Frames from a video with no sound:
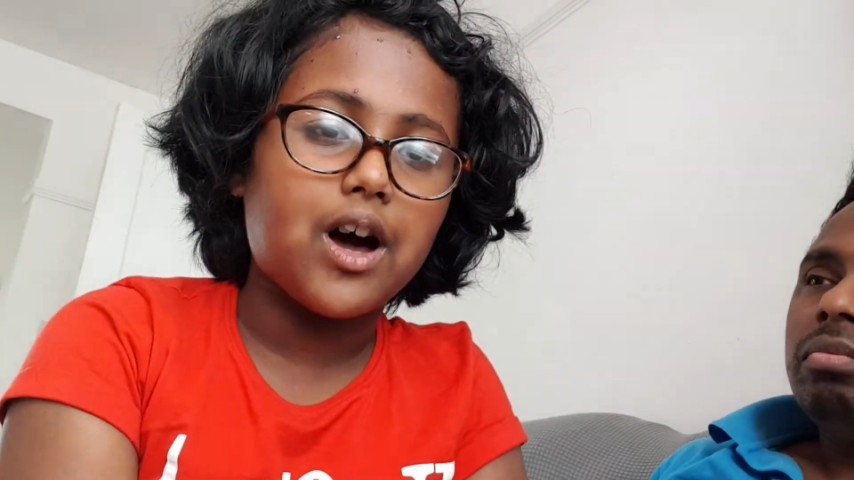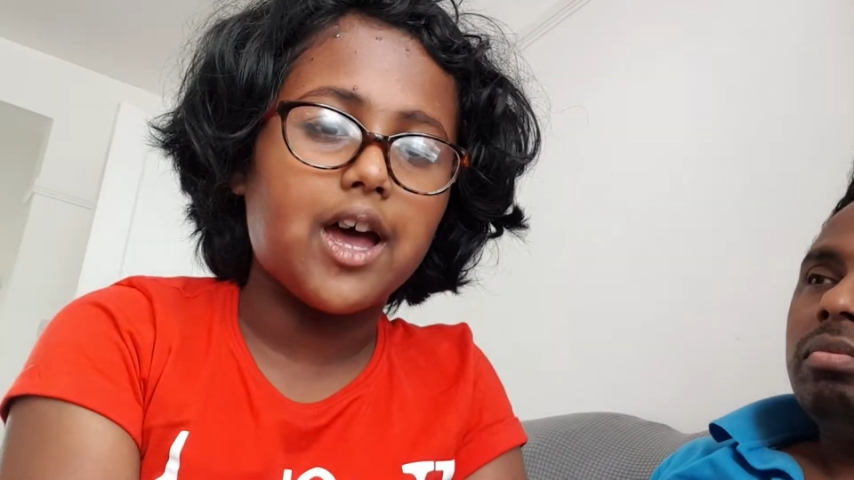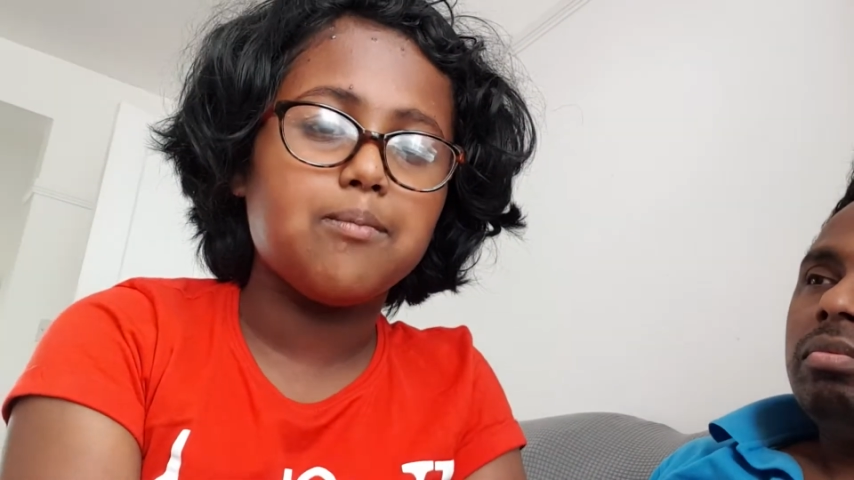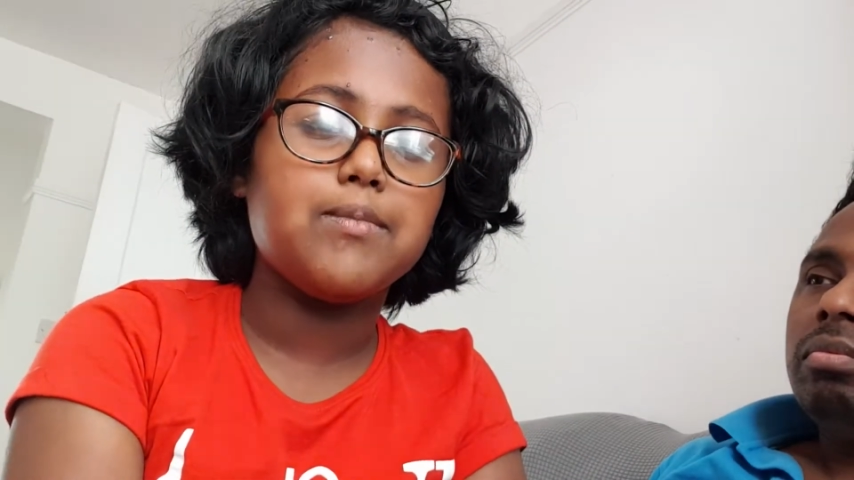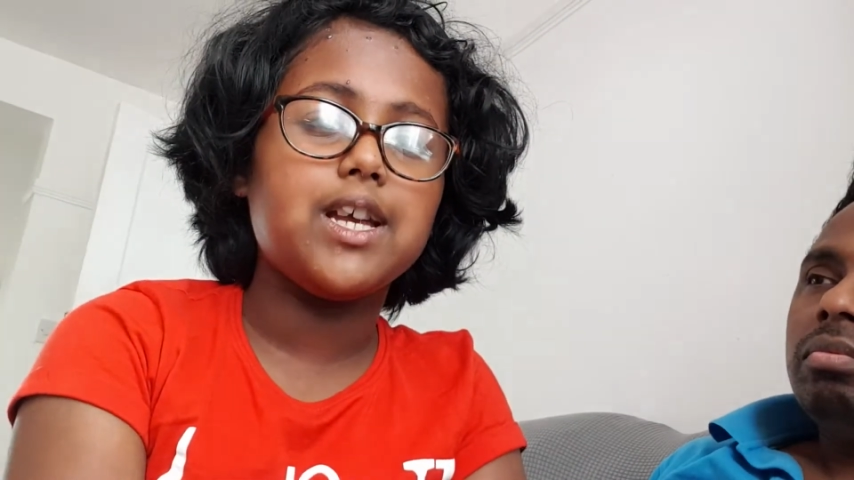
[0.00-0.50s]

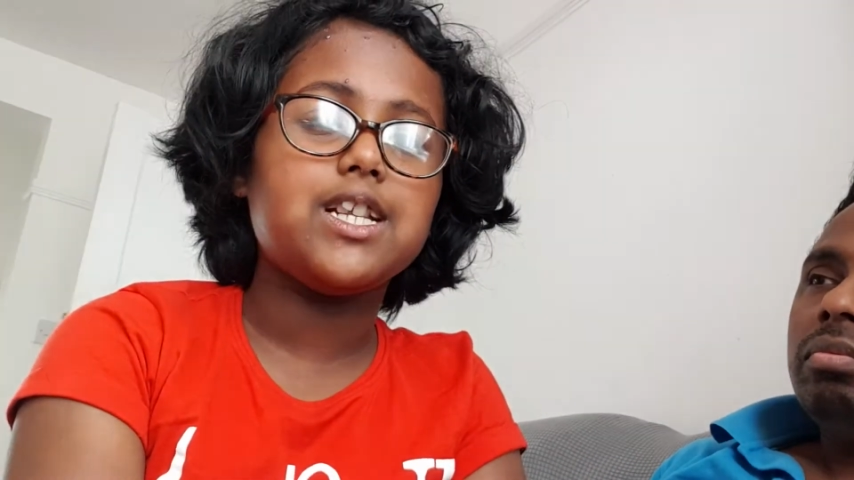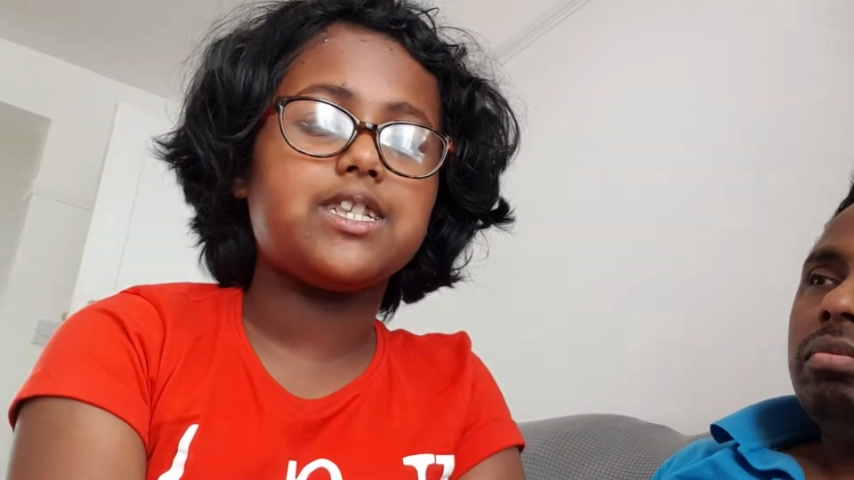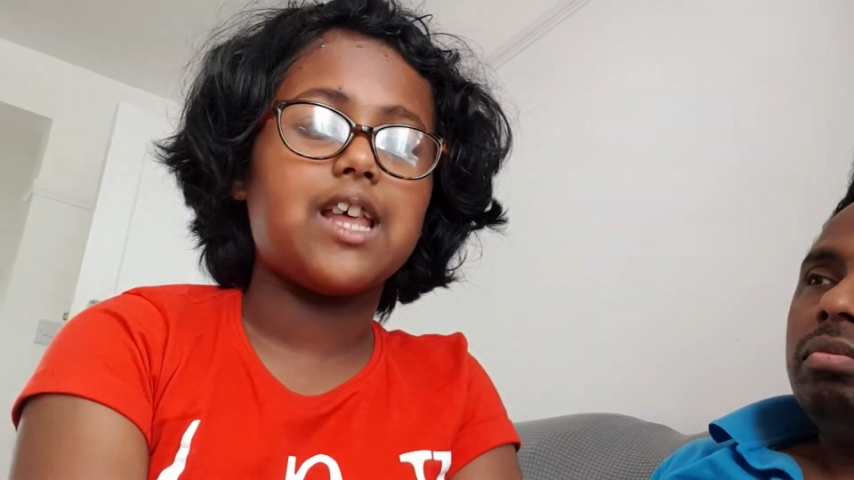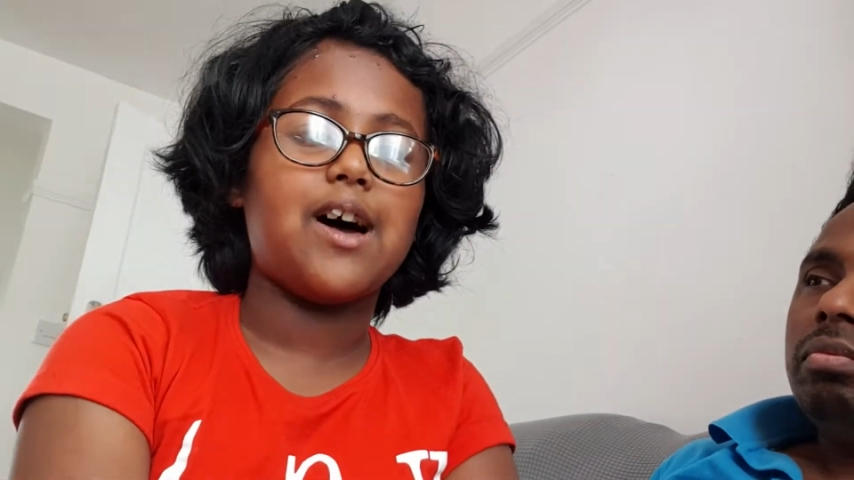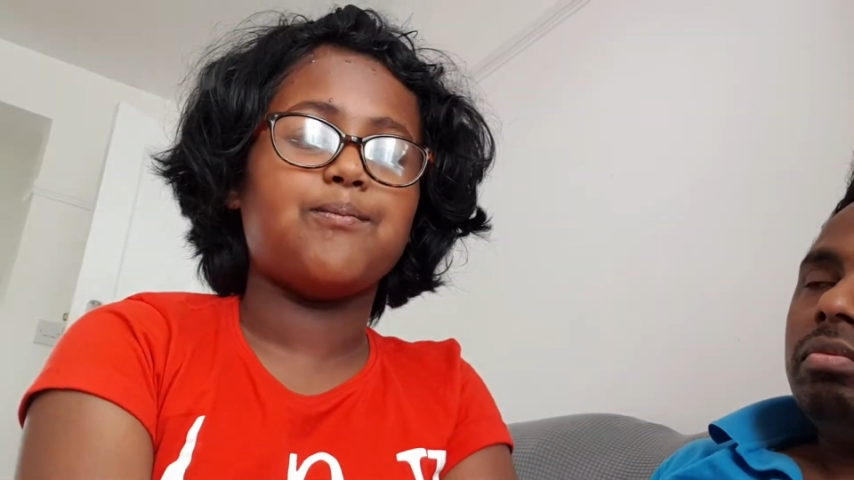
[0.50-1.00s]
I
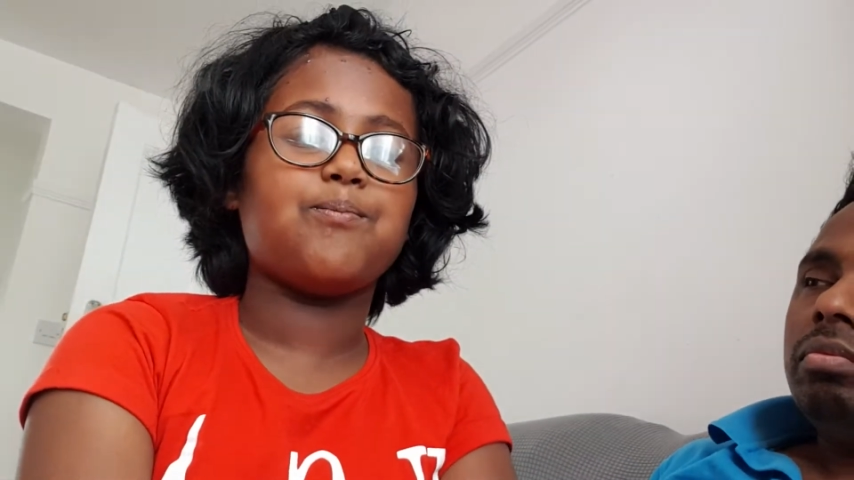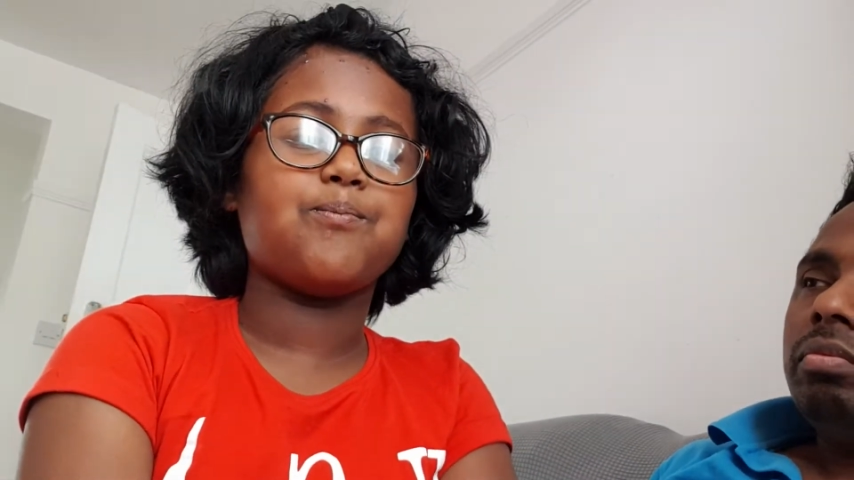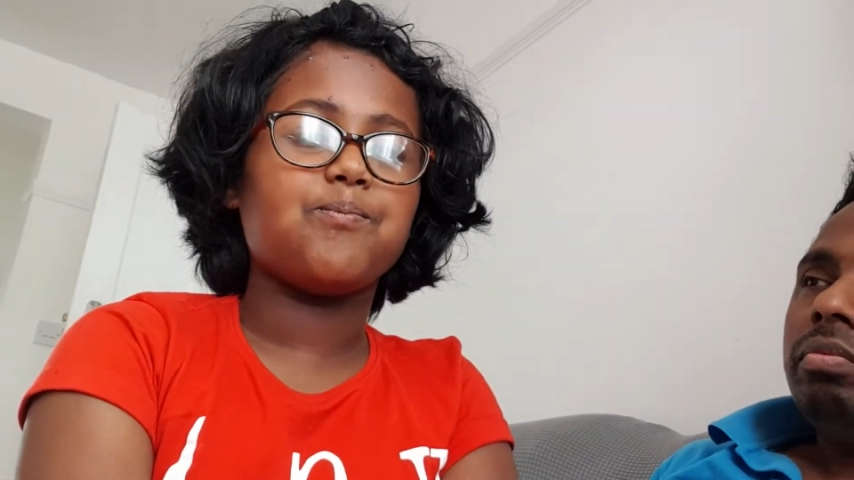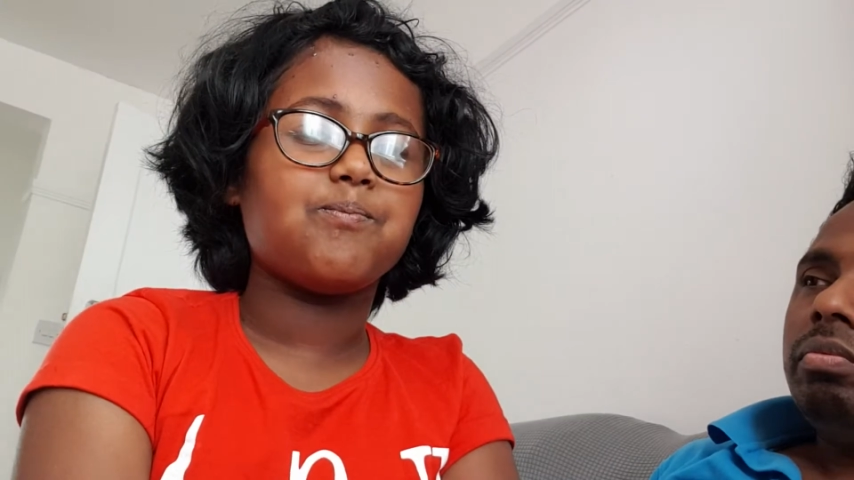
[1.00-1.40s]
meet them.